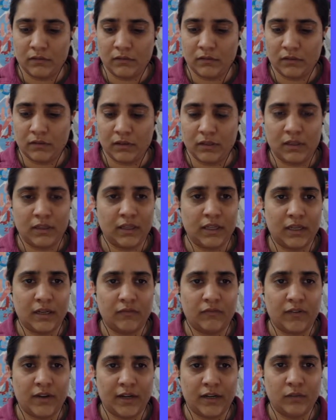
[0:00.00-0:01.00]
then
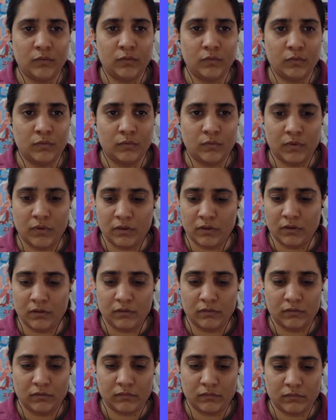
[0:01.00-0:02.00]
if I
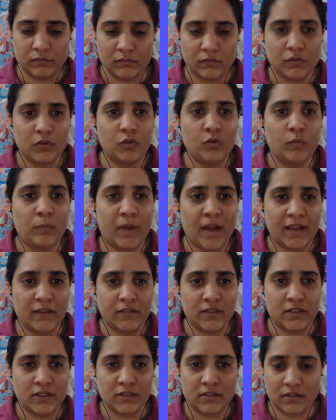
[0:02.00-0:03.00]
do 2 pi,
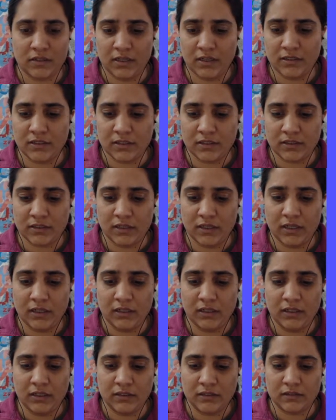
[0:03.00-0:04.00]
which is 360
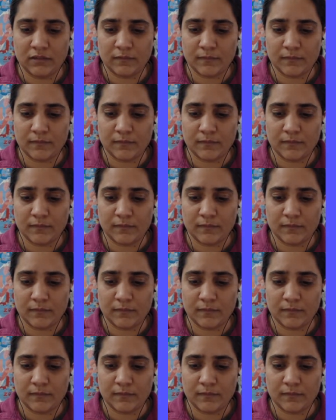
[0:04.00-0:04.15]
degrees,